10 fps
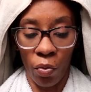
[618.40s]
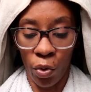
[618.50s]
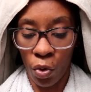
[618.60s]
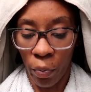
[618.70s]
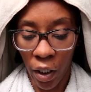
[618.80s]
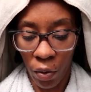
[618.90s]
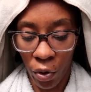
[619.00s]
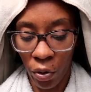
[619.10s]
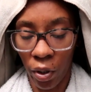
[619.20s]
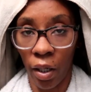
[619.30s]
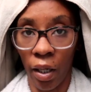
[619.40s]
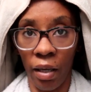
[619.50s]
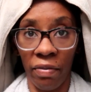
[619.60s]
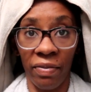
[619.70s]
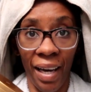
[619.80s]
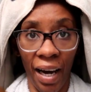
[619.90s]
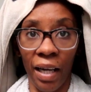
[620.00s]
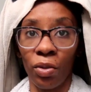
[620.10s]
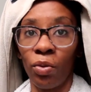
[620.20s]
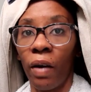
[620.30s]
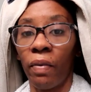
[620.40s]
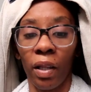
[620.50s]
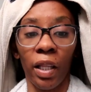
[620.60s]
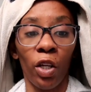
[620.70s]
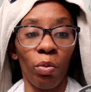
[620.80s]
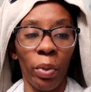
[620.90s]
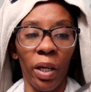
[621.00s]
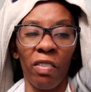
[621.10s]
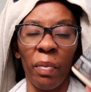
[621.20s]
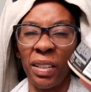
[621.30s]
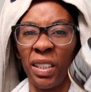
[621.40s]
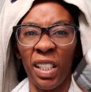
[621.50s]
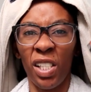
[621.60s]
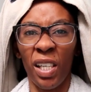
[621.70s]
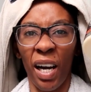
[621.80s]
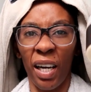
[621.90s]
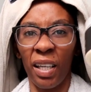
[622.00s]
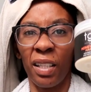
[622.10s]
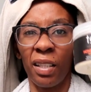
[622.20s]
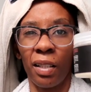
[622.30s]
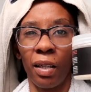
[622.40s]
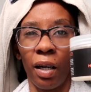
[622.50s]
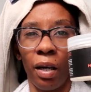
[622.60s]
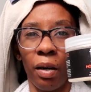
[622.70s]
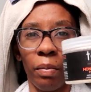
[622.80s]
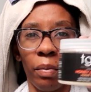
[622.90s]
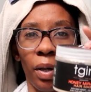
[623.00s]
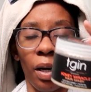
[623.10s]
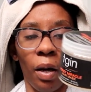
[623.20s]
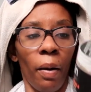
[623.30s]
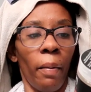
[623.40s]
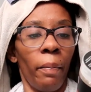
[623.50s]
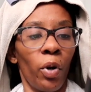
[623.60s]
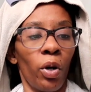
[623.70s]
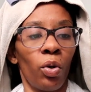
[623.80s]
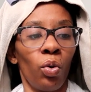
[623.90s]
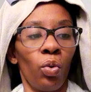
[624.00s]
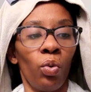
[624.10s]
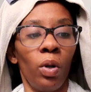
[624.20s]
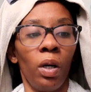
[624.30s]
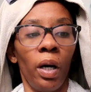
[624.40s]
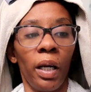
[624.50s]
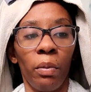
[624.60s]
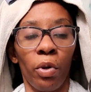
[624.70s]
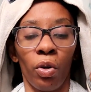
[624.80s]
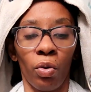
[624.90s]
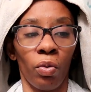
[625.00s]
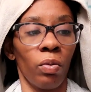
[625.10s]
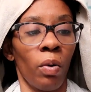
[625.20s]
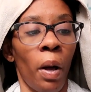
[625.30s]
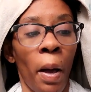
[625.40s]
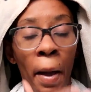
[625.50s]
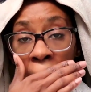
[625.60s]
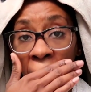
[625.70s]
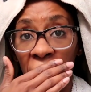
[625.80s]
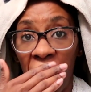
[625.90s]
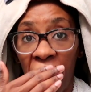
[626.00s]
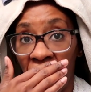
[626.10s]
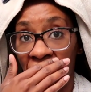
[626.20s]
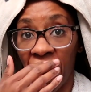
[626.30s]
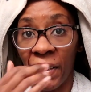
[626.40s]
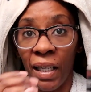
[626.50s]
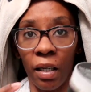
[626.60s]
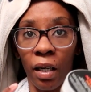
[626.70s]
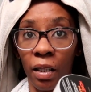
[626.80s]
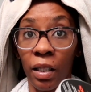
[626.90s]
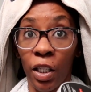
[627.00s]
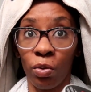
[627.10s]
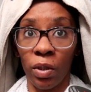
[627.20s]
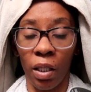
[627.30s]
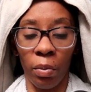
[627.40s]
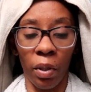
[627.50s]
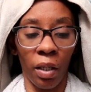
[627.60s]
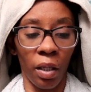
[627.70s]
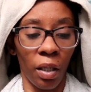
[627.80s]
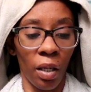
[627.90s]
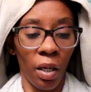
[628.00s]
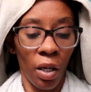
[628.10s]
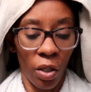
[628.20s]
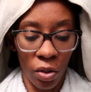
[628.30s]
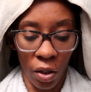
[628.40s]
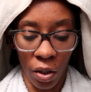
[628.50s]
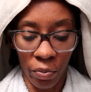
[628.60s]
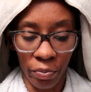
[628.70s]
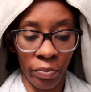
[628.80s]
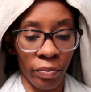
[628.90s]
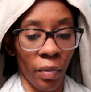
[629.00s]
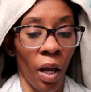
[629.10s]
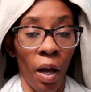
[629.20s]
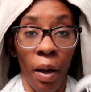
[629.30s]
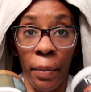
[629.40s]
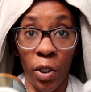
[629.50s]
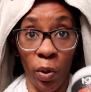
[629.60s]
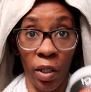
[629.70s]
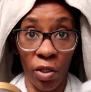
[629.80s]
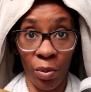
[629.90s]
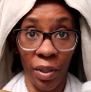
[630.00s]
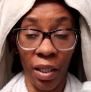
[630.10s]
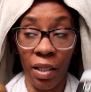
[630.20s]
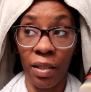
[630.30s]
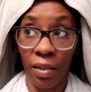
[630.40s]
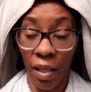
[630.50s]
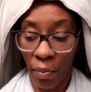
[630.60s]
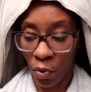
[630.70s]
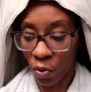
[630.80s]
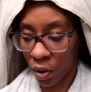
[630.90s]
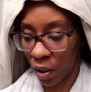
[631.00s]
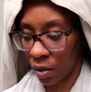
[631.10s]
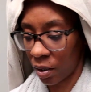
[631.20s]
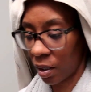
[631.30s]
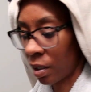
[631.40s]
we will make it work. If not, I do have a little bit of my TGIN um, Miracle, Honey Miracle hair mask. It's like a little teeny bit in here. So between the two of these, I'm going to get